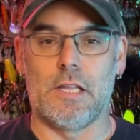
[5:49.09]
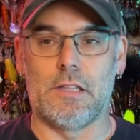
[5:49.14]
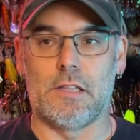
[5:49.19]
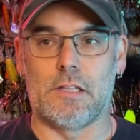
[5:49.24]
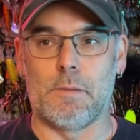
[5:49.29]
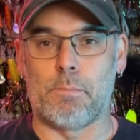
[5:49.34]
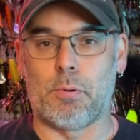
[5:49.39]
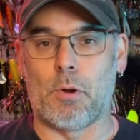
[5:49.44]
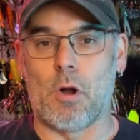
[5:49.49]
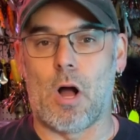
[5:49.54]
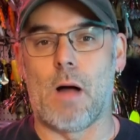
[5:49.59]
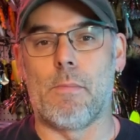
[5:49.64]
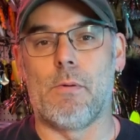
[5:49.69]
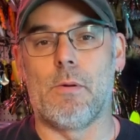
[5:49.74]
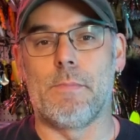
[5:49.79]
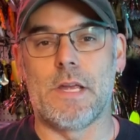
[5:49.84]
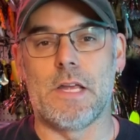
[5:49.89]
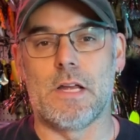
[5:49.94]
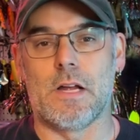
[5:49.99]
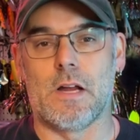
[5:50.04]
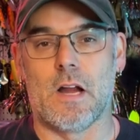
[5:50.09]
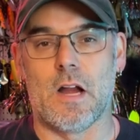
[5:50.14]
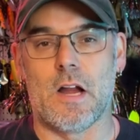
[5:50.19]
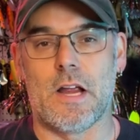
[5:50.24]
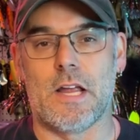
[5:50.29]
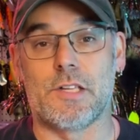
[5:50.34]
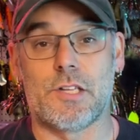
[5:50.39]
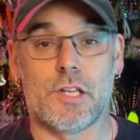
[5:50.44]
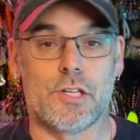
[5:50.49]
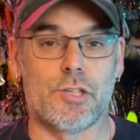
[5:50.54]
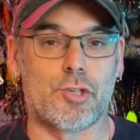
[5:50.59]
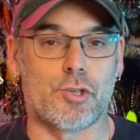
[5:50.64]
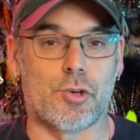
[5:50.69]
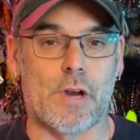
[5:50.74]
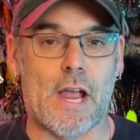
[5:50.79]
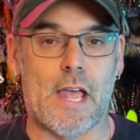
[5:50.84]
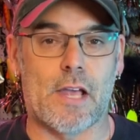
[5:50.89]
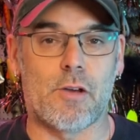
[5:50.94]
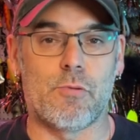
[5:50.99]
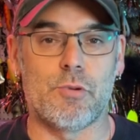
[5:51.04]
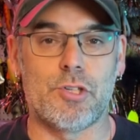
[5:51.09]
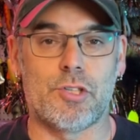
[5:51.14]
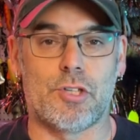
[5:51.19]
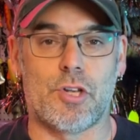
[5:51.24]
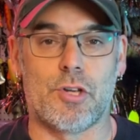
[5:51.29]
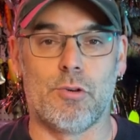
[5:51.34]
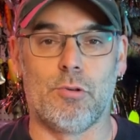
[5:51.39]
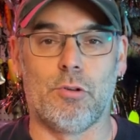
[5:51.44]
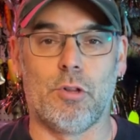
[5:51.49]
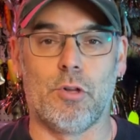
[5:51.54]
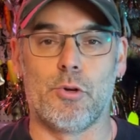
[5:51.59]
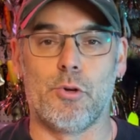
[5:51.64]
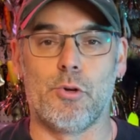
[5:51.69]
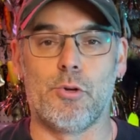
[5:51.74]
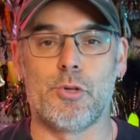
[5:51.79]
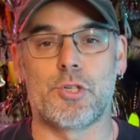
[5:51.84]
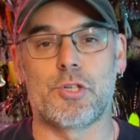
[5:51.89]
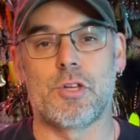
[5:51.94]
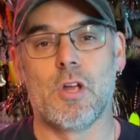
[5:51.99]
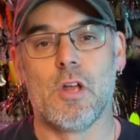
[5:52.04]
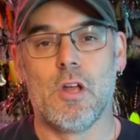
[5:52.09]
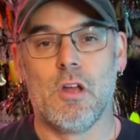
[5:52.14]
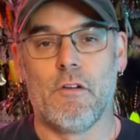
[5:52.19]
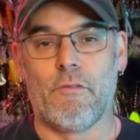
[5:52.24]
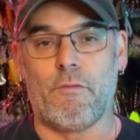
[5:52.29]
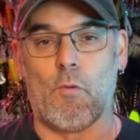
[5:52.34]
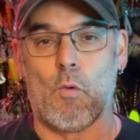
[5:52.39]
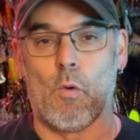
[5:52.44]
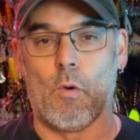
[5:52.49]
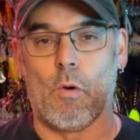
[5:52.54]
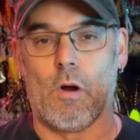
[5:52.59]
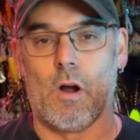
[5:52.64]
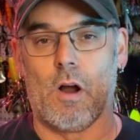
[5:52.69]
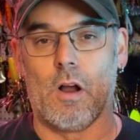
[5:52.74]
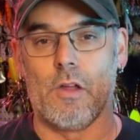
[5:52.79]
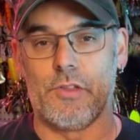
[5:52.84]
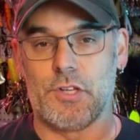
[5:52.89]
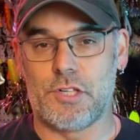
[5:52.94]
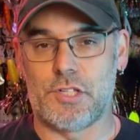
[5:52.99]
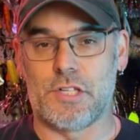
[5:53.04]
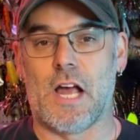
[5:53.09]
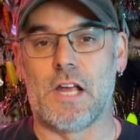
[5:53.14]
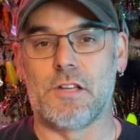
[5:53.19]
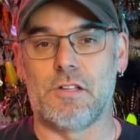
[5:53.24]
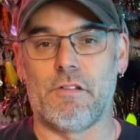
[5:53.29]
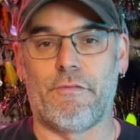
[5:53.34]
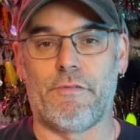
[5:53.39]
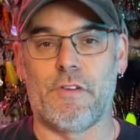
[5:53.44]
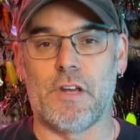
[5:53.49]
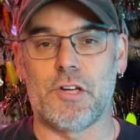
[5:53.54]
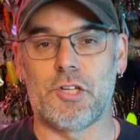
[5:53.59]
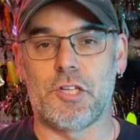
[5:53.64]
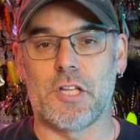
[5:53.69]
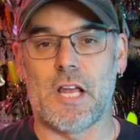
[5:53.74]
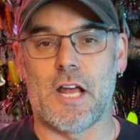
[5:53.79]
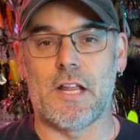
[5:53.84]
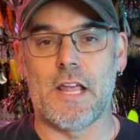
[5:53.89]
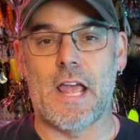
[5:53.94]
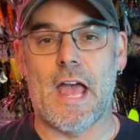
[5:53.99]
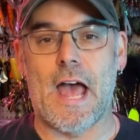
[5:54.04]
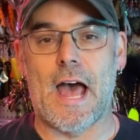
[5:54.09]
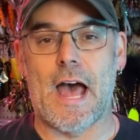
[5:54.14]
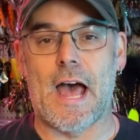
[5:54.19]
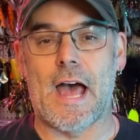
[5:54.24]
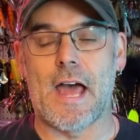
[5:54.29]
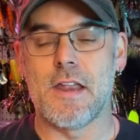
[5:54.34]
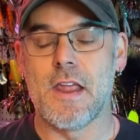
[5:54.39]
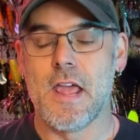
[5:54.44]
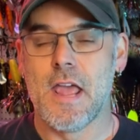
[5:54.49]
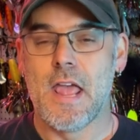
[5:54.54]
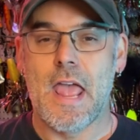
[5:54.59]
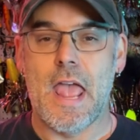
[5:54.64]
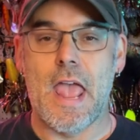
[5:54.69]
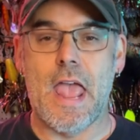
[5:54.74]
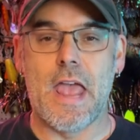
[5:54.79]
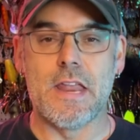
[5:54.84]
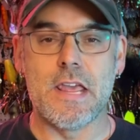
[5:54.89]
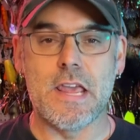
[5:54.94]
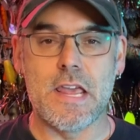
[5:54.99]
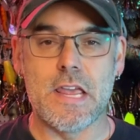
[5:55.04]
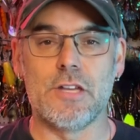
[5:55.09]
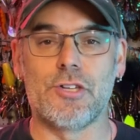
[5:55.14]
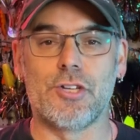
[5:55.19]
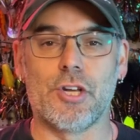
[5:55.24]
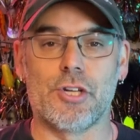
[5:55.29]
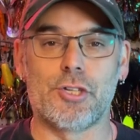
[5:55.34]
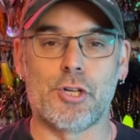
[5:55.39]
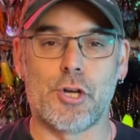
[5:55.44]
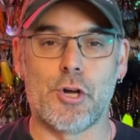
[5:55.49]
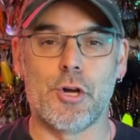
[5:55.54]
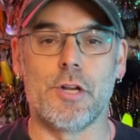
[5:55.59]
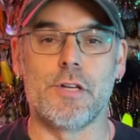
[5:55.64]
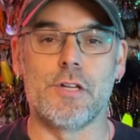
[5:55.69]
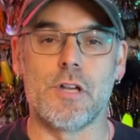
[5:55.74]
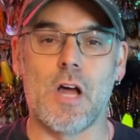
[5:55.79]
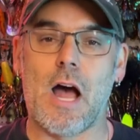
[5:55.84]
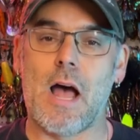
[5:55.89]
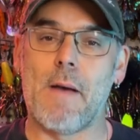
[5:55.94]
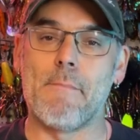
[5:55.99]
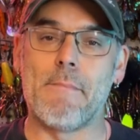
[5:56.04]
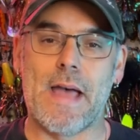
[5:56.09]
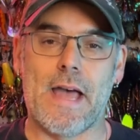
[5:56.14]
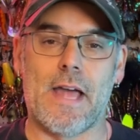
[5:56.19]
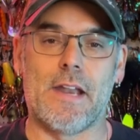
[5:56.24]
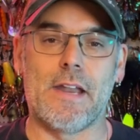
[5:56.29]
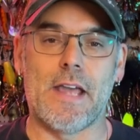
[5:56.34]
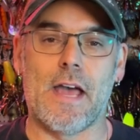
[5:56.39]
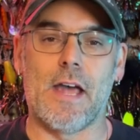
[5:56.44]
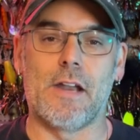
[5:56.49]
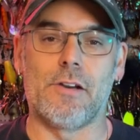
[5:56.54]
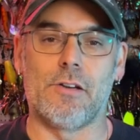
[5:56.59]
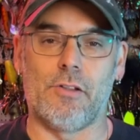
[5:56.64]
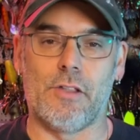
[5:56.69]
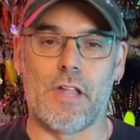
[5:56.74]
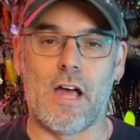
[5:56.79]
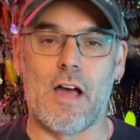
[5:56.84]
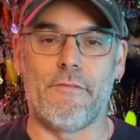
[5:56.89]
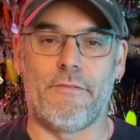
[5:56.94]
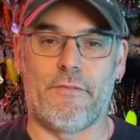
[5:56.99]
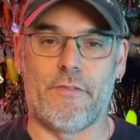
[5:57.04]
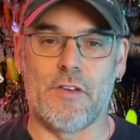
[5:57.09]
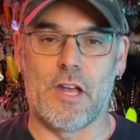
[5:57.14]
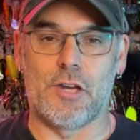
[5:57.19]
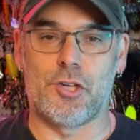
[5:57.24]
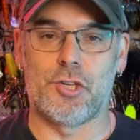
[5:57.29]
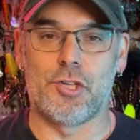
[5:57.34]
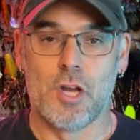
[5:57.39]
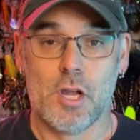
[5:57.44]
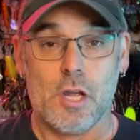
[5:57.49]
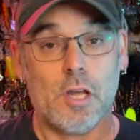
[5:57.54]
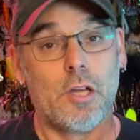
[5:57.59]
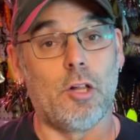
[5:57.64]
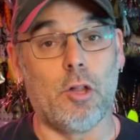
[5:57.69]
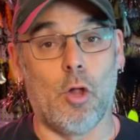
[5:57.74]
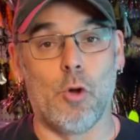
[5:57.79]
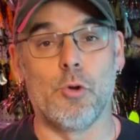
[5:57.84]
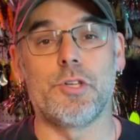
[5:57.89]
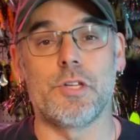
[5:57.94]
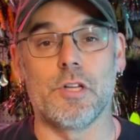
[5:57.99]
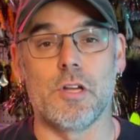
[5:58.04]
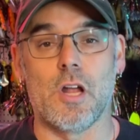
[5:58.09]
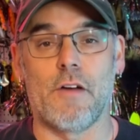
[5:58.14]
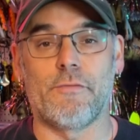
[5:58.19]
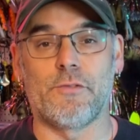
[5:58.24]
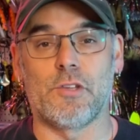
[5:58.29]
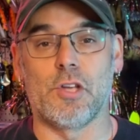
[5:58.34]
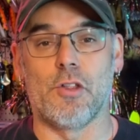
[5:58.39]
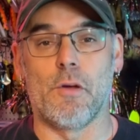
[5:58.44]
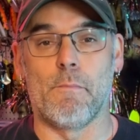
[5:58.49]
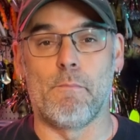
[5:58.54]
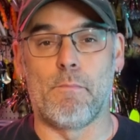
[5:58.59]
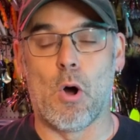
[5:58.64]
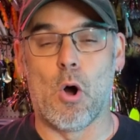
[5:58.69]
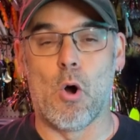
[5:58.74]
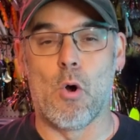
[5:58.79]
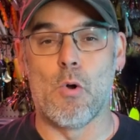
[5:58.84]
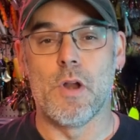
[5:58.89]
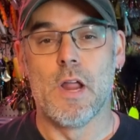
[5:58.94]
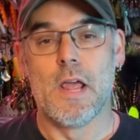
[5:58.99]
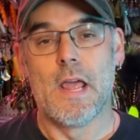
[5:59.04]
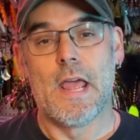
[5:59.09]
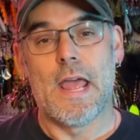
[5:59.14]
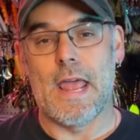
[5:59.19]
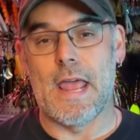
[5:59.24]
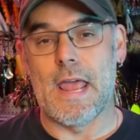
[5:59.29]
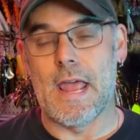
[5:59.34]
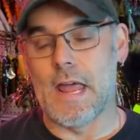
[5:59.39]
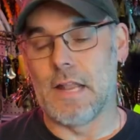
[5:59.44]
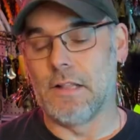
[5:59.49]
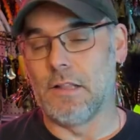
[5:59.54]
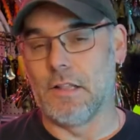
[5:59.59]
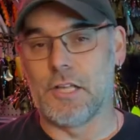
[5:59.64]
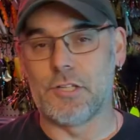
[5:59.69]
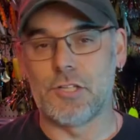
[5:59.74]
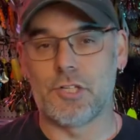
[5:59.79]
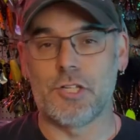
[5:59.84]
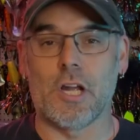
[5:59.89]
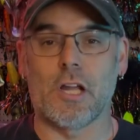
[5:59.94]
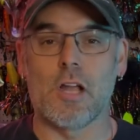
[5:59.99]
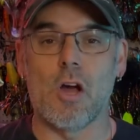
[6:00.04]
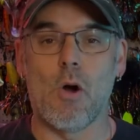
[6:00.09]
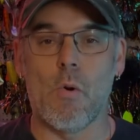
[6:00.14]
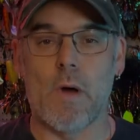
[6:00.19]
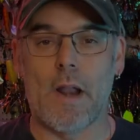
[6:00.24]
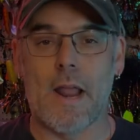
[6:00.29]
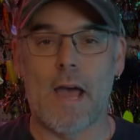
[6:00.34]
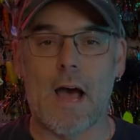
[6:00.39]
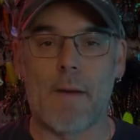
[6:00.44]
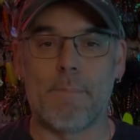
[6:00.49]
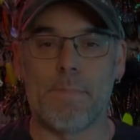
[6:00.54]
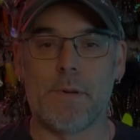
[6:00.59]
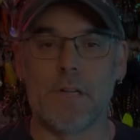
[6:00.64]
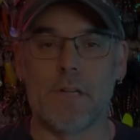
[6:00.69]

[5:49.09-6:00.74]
The problem here is his drag was too loose for the size of fish that he had, and he just could not manhandle that fish close enough to the boat. And let's check out what happened